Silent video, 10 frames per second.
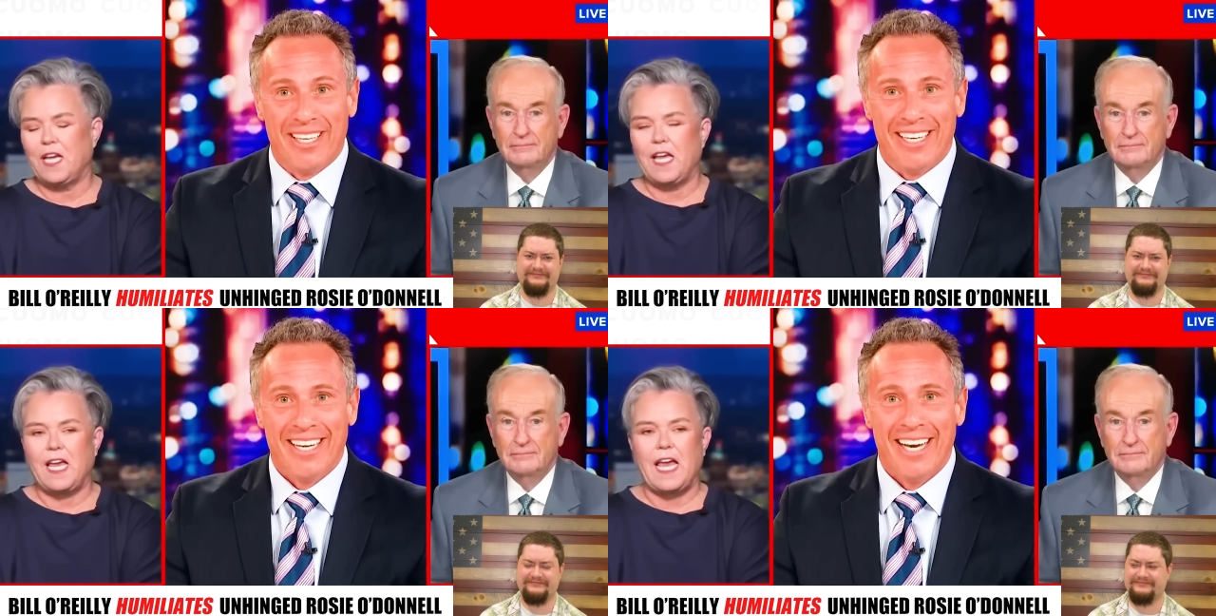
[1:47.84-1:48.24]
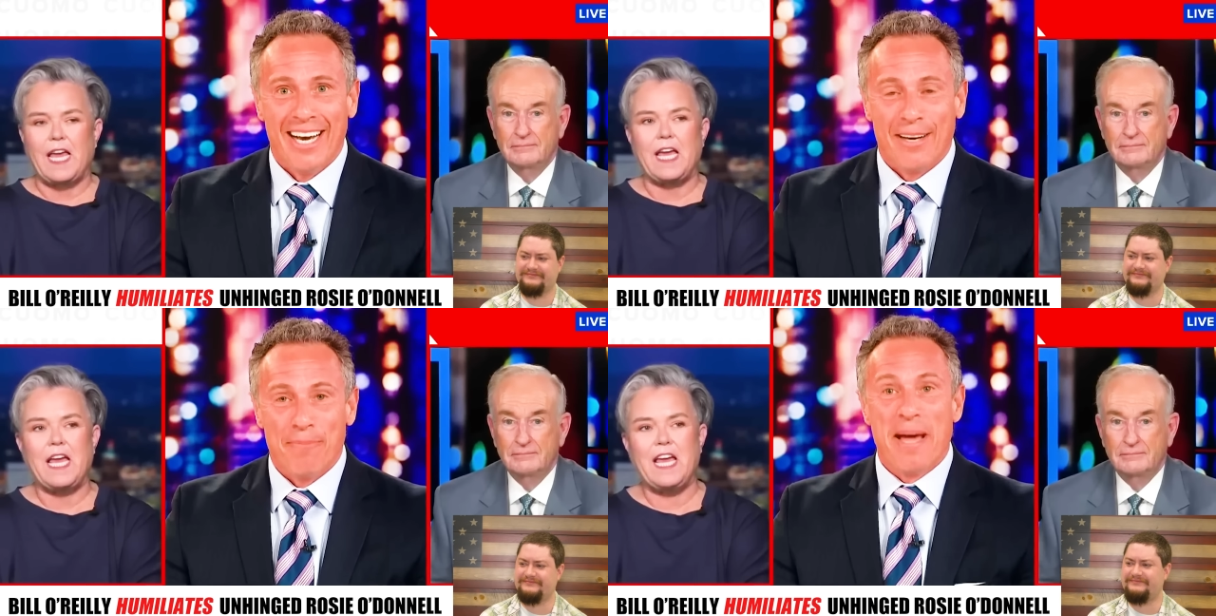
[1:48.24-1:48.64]
Speaker 1: it. Hey.
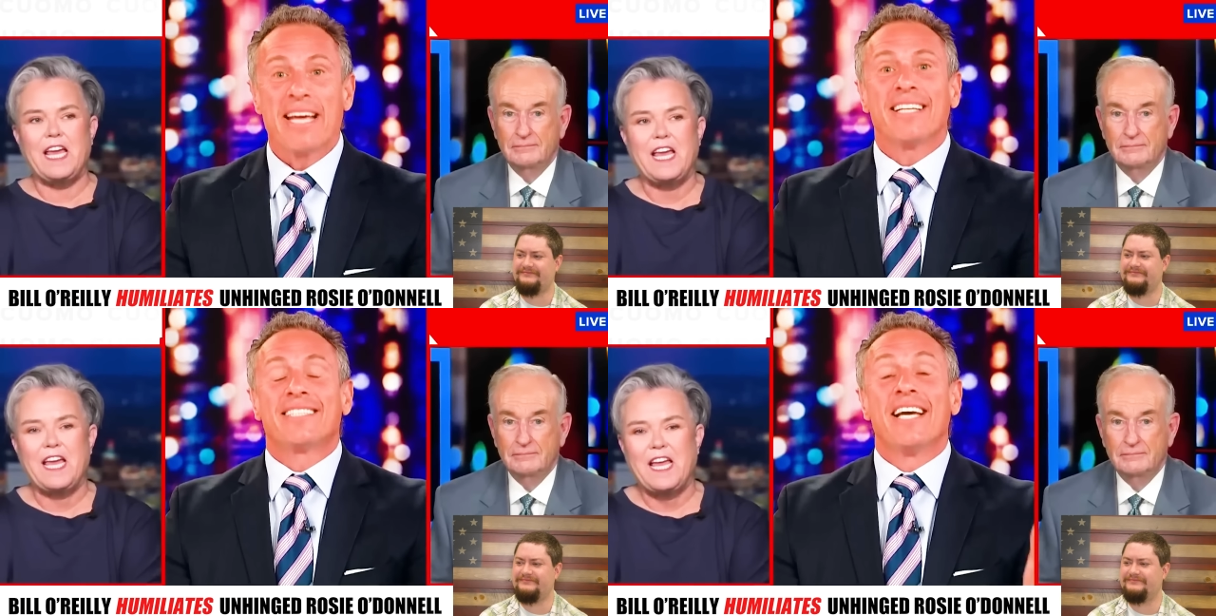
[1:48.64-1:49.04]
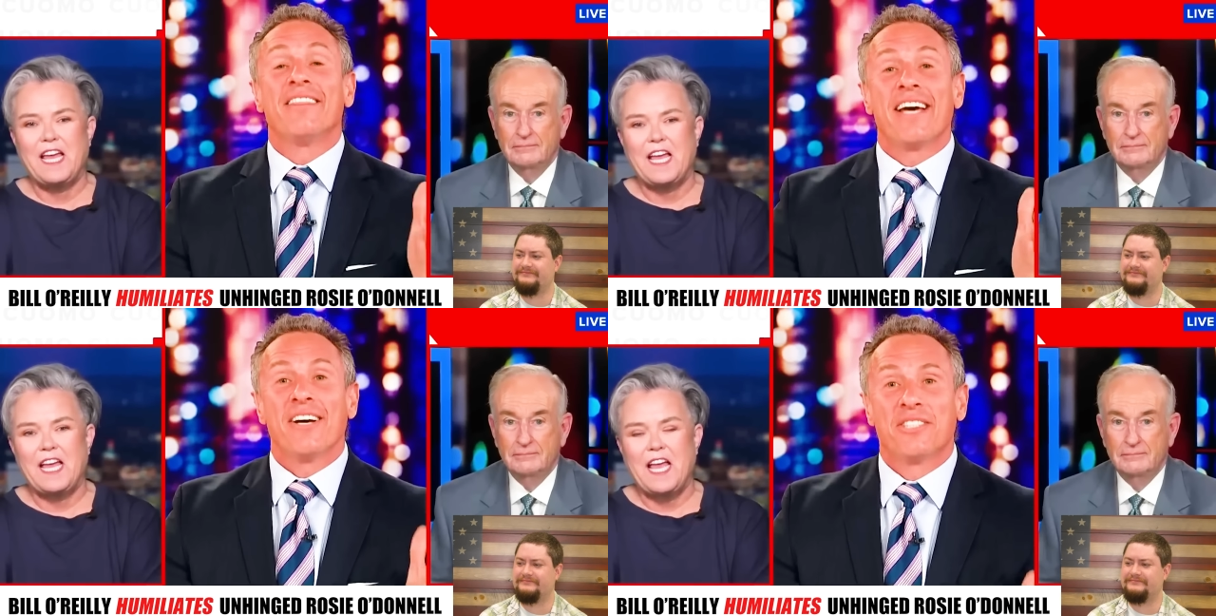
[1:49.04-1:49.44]
Make a ten
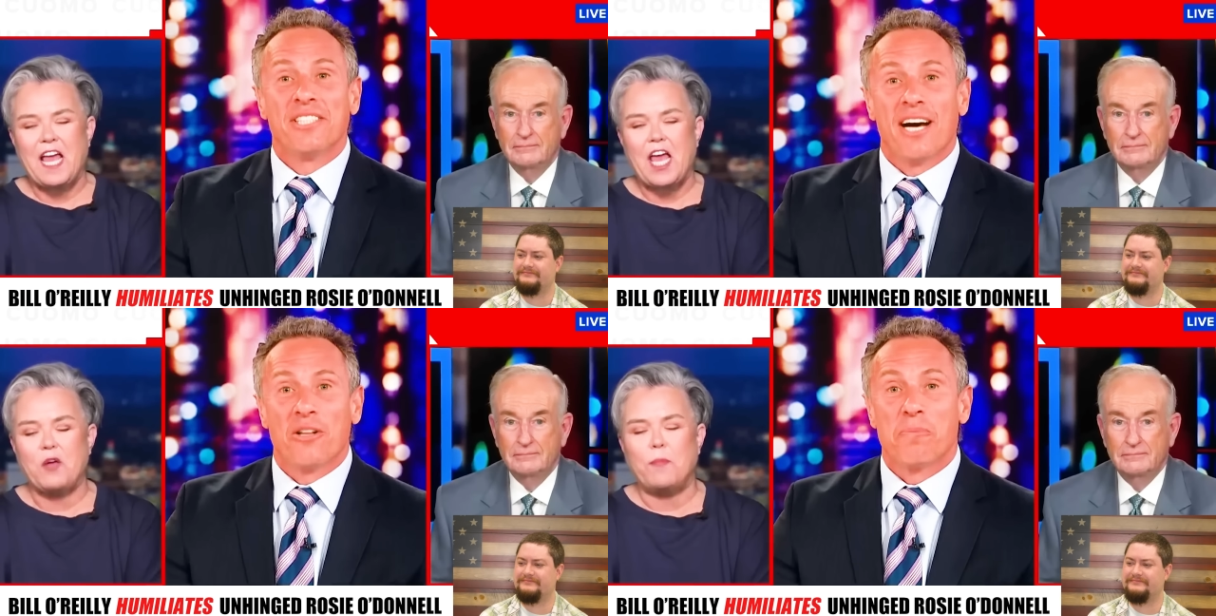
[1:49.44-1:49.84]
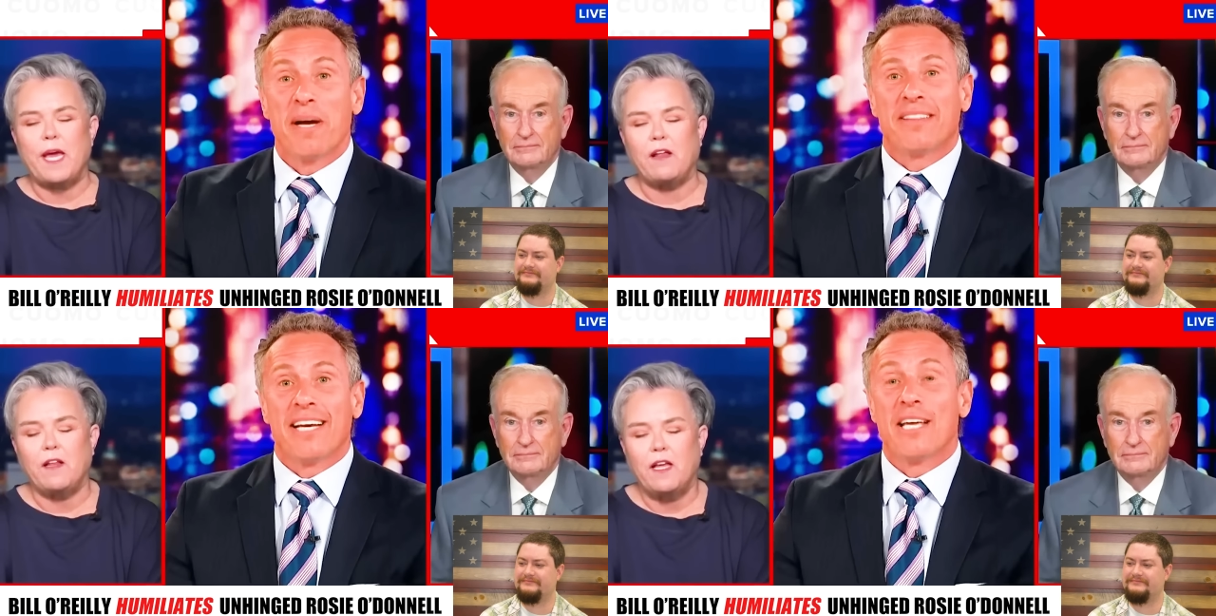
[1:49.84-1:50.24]
thousand hey, bet
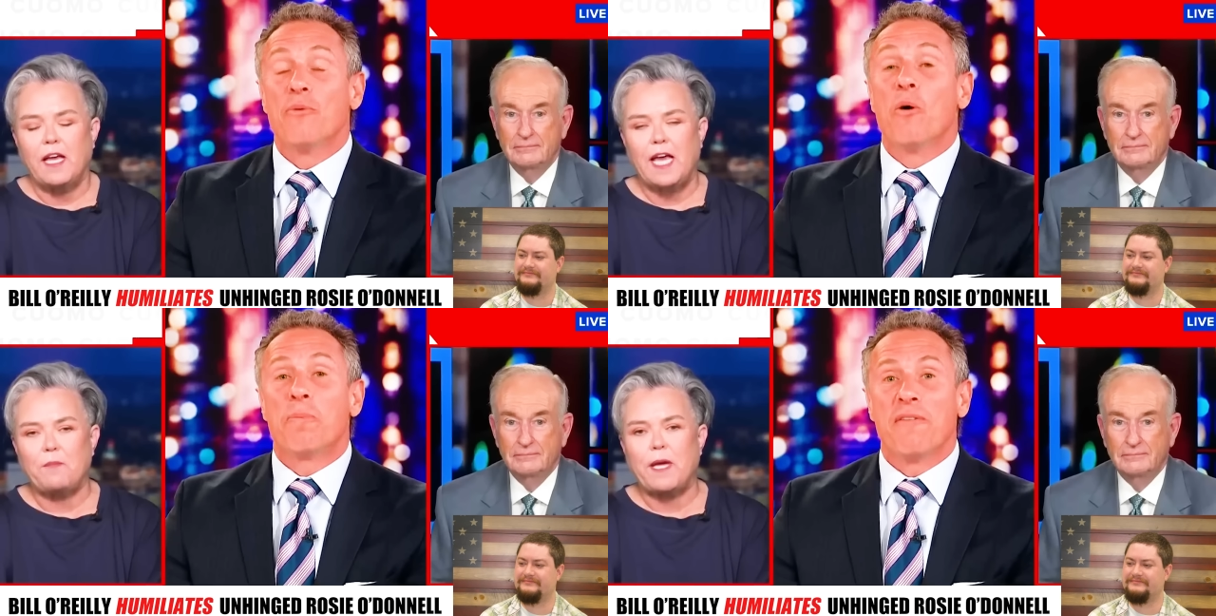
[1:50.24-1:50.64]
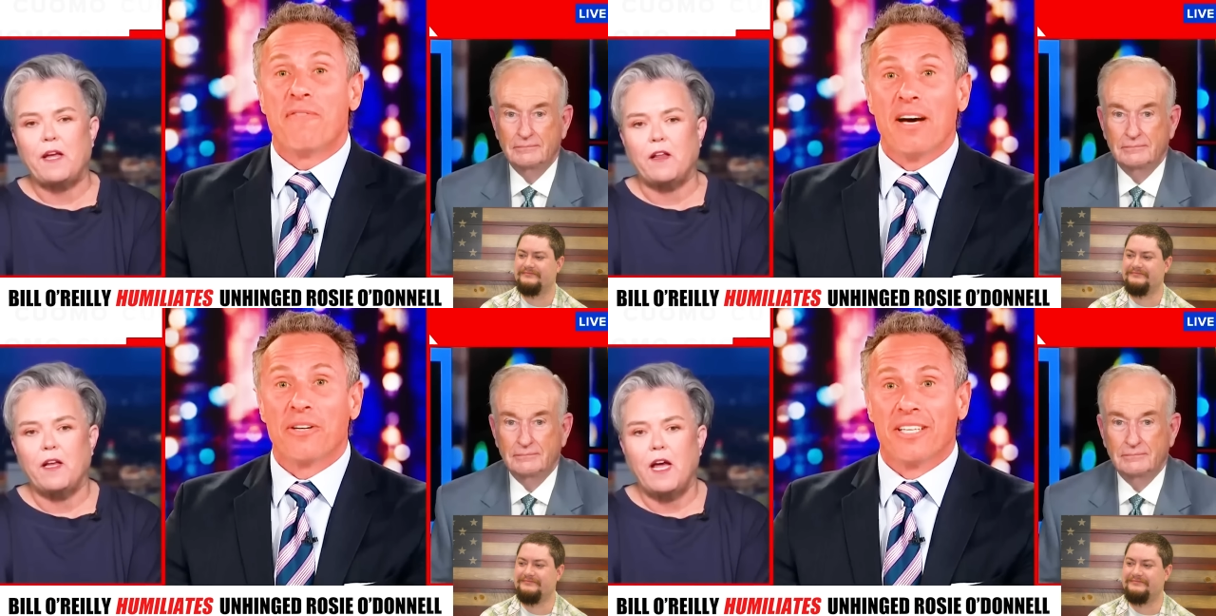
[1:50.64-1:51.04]
that he won't be
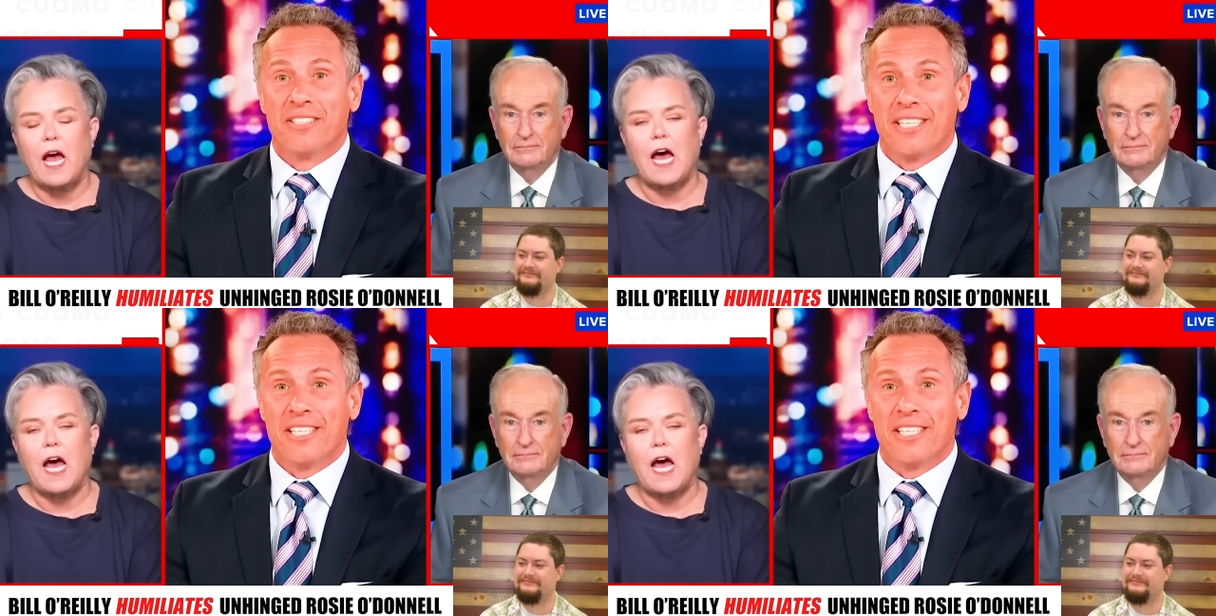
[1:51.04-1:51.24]
found guilty